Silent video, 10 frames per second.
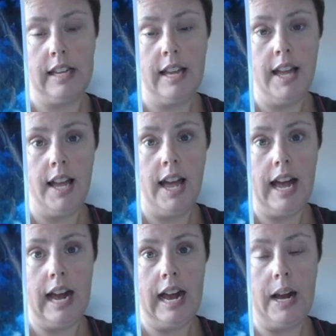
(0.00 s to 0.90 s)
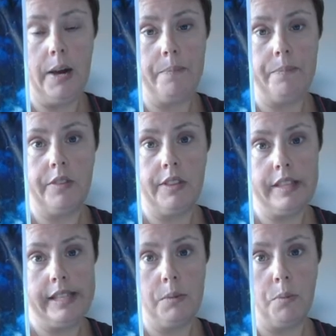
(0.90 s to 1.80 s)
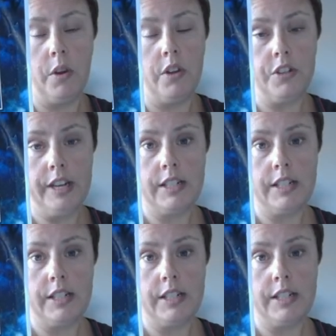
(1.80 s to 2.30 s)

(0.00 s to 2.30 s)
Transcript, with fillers: And as, as I start talking